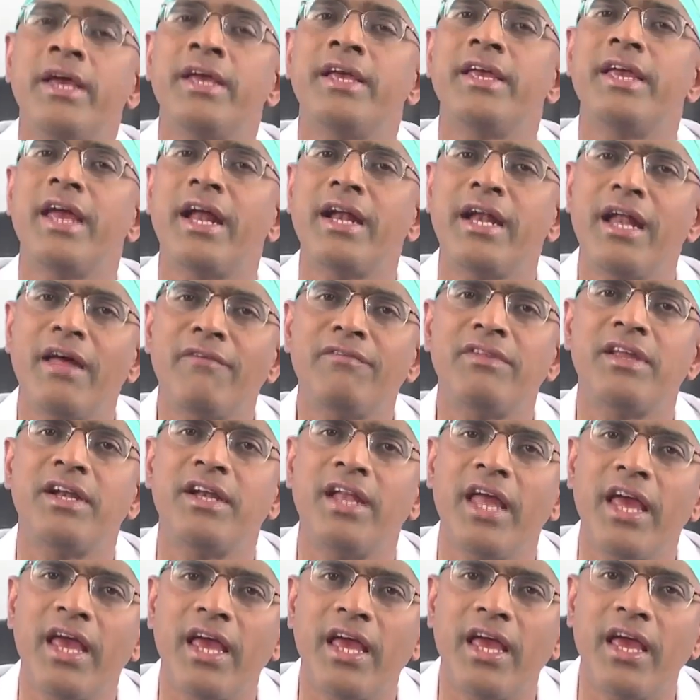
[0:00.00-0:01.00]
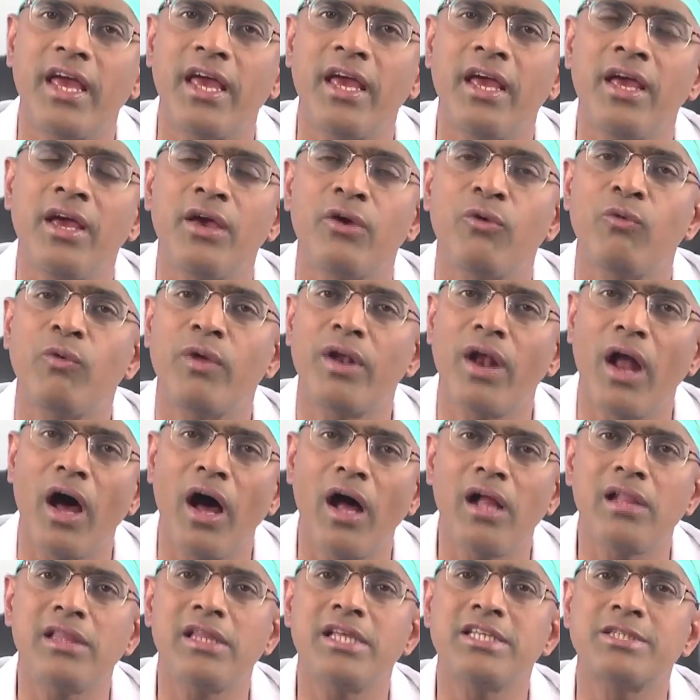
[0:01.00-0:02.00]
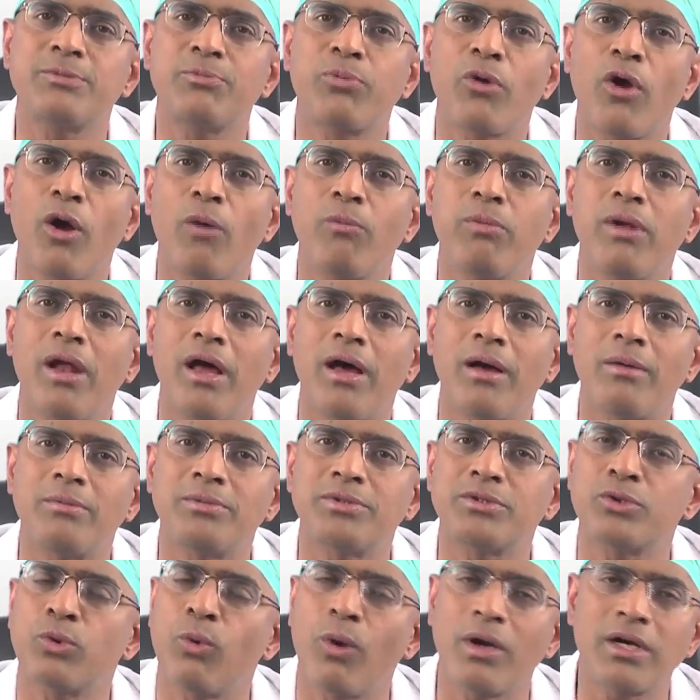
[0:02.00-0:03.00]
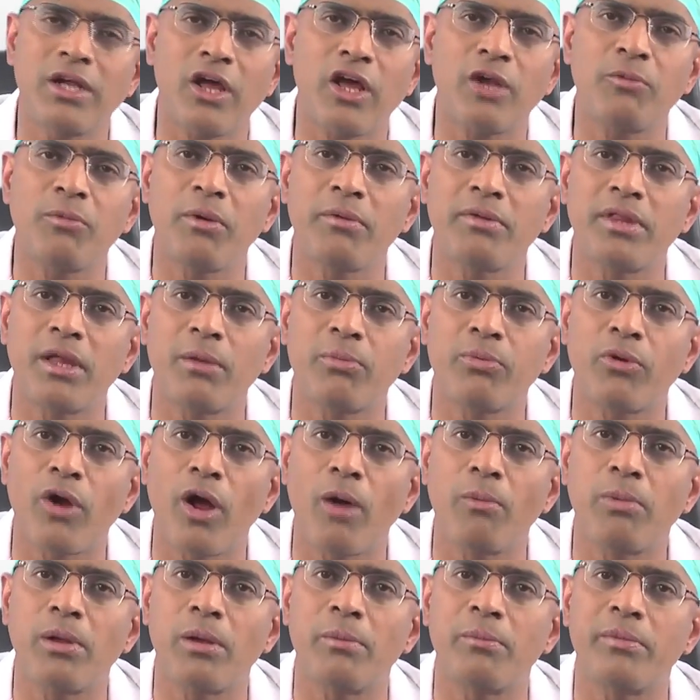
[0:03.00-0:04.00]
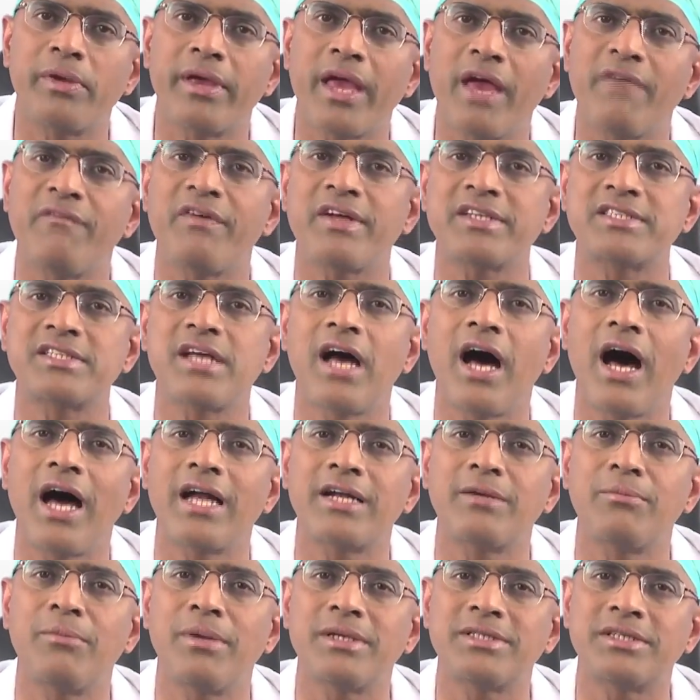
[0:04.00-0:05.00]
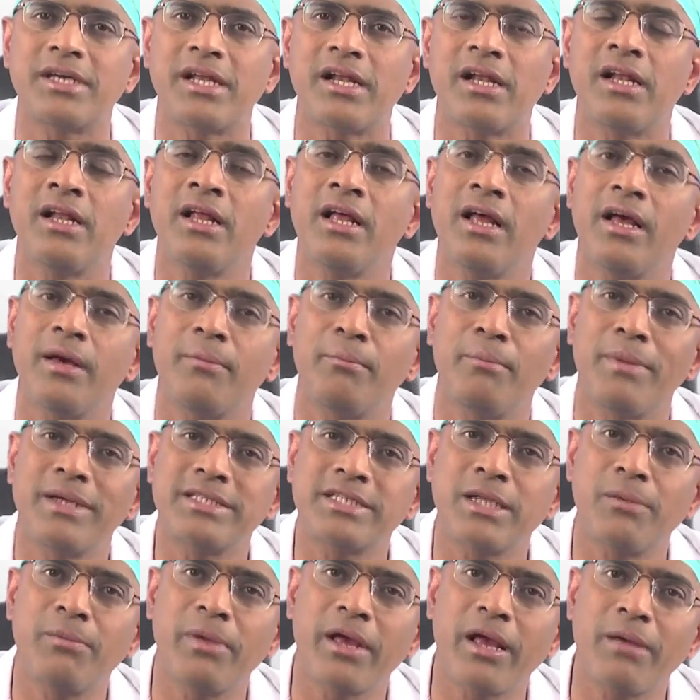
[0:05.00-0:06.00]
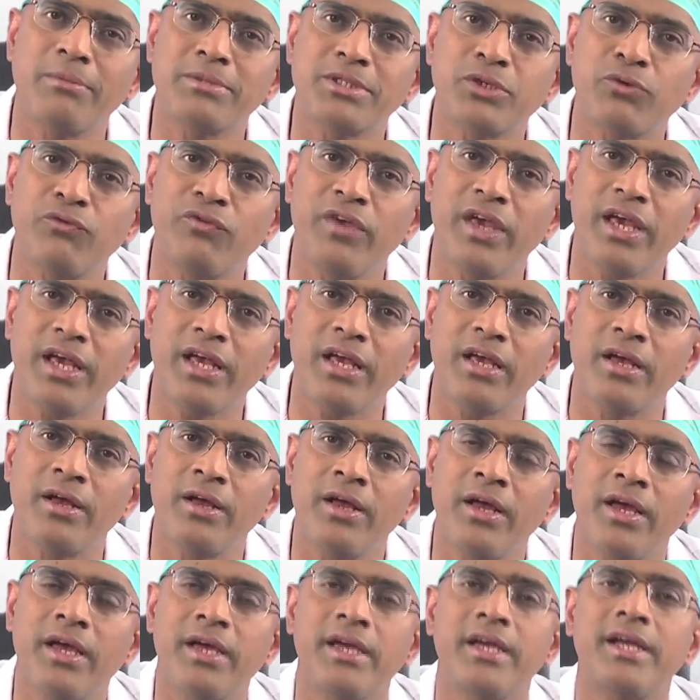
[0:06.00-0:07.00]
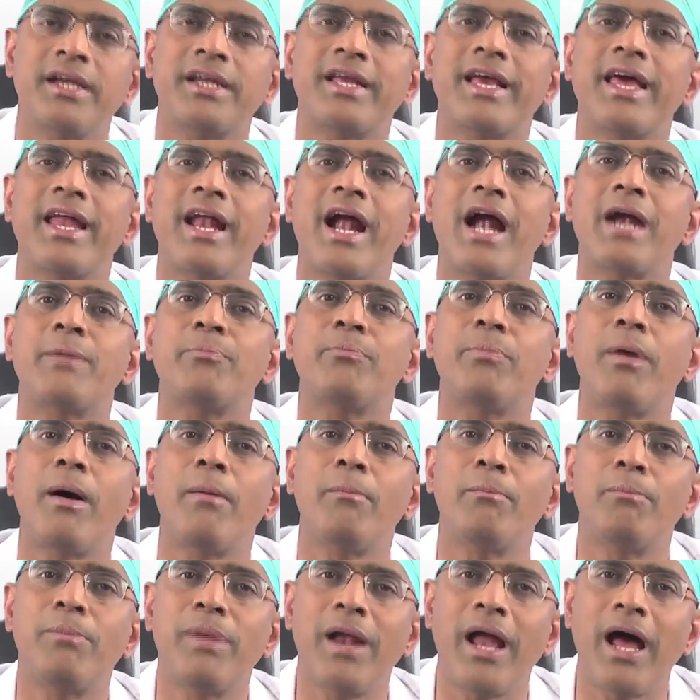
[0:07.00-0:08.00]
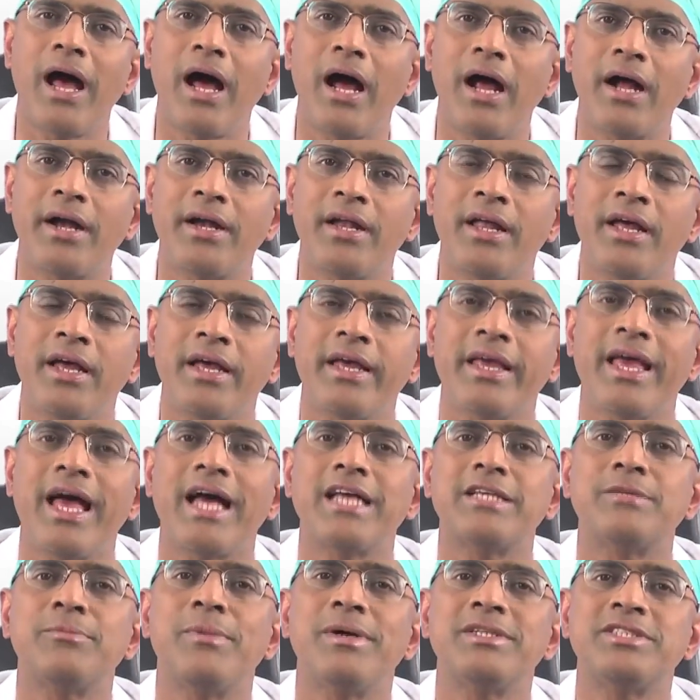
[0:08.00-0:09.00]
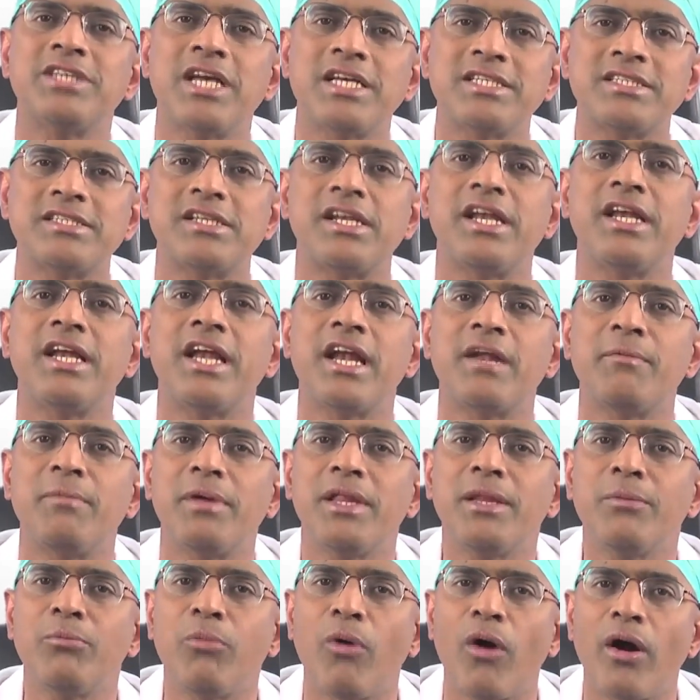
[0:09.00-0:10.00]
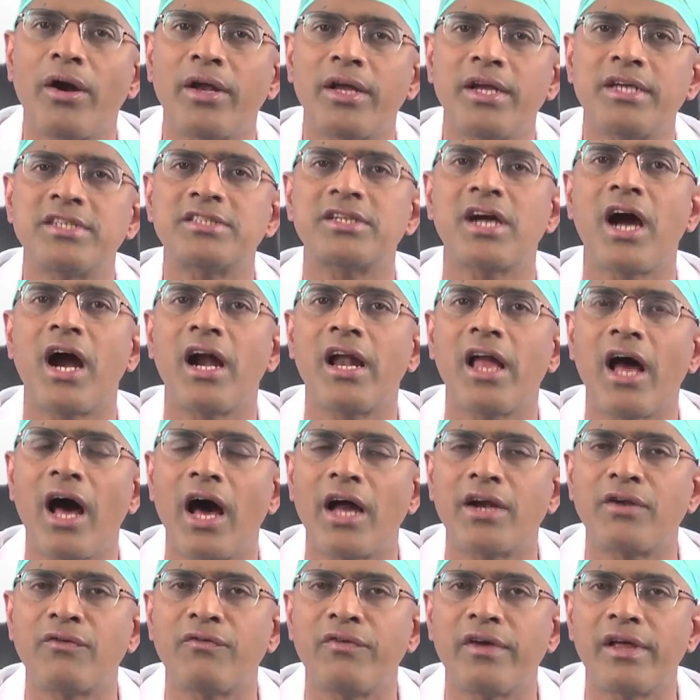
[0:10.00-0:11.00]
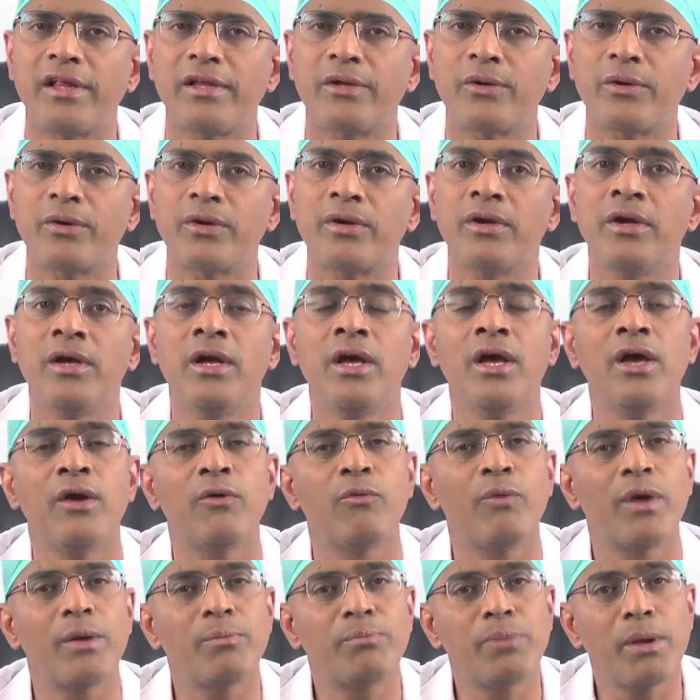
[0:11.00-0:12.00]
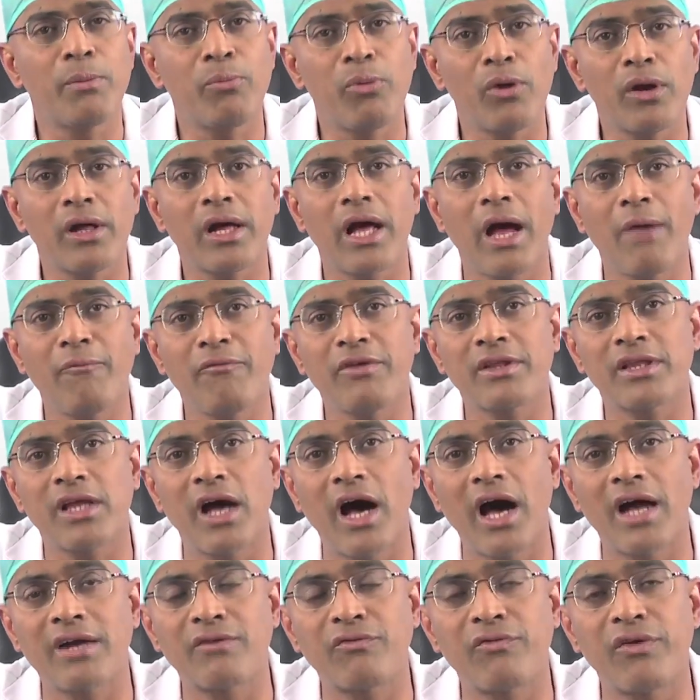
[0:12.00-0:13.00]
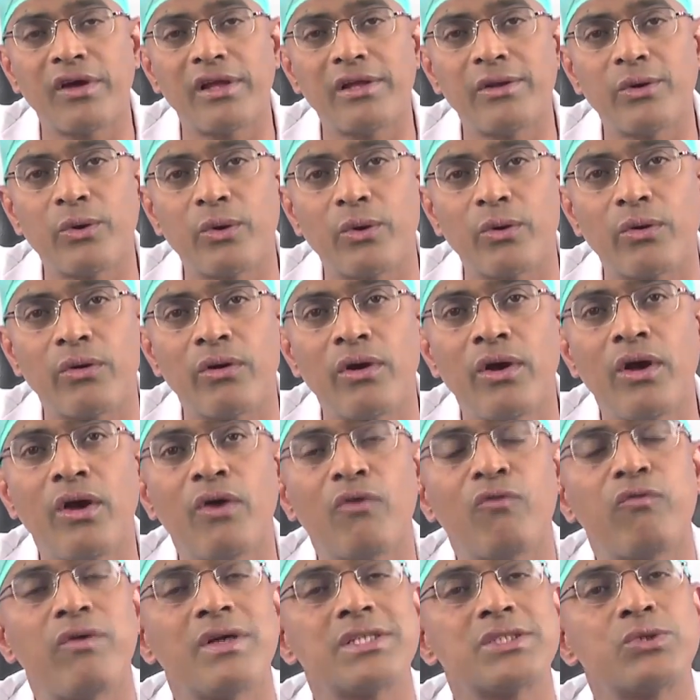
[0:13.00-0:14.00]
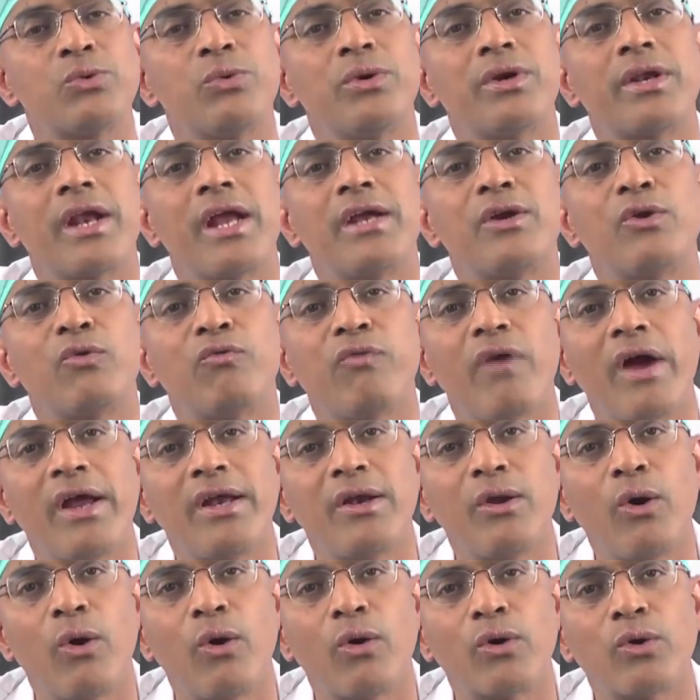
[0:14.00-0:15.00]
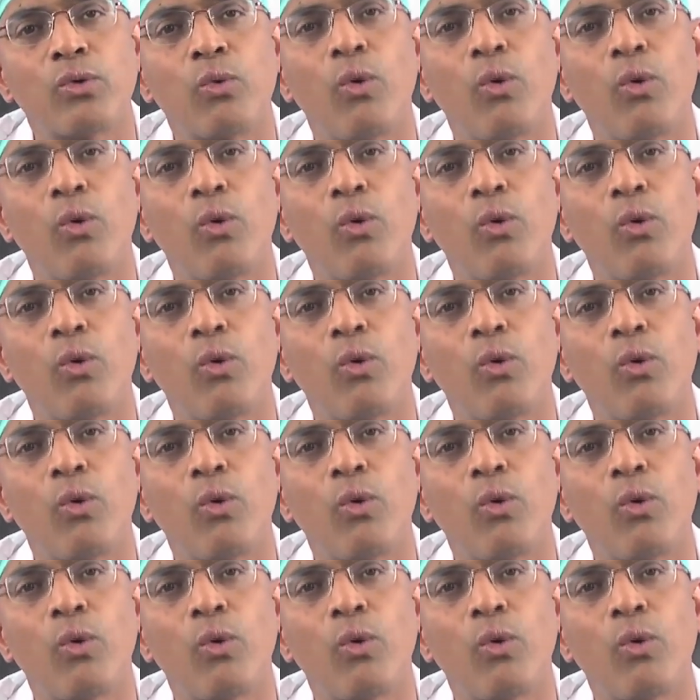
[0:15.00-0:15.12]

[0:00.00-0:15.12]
End of the day, when all these problems, whatever may be the problem, affects the heart muscle, muscle becomes weak, it cannot pump blood as much as is needed by the body. It's called heart failure. When people come with heart failure, first we try to find out